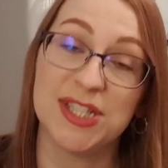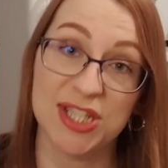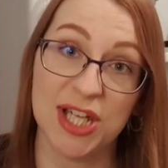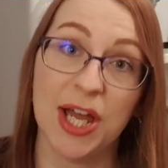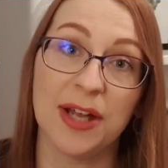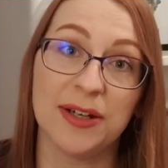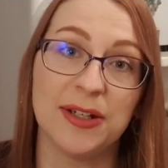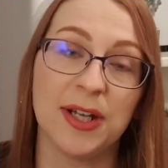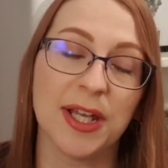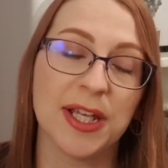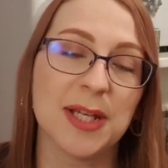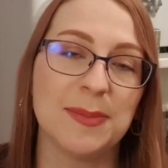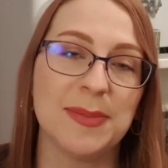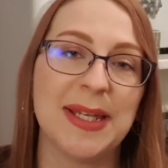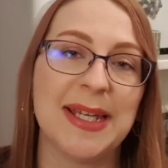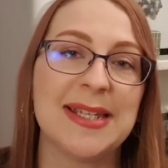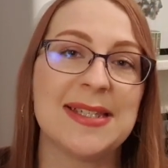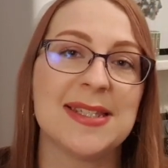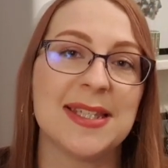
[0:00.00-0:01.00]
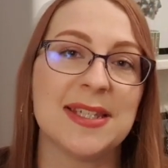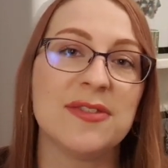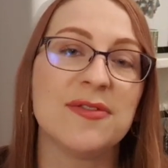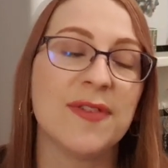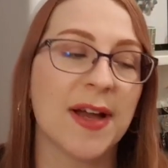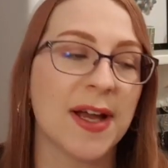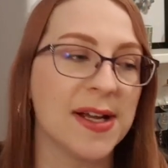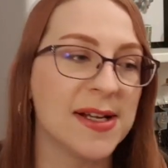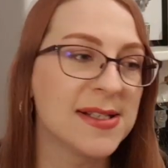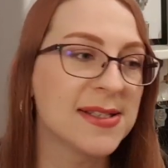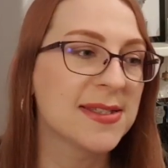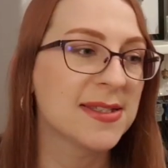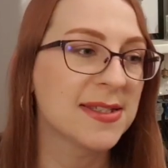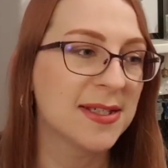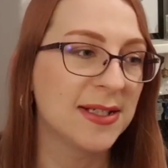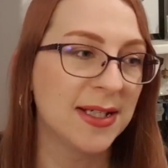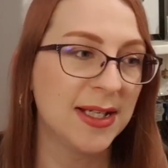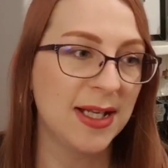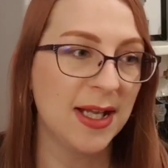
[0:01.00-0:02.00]
done, like completed
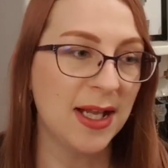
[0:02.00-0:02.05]
first.